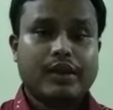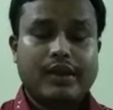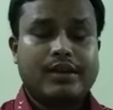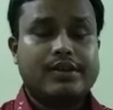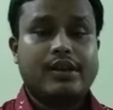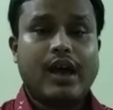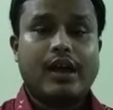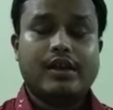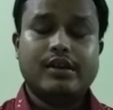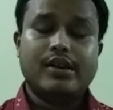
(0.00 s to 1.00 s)
there is
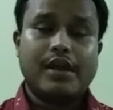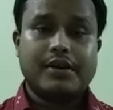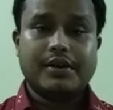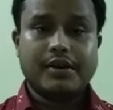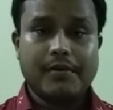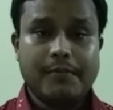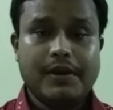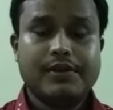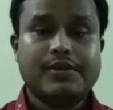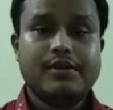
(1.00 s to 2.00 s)
an indirect
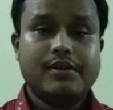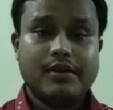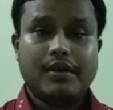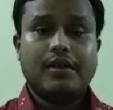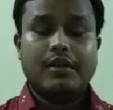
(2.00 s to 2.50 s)
comparison,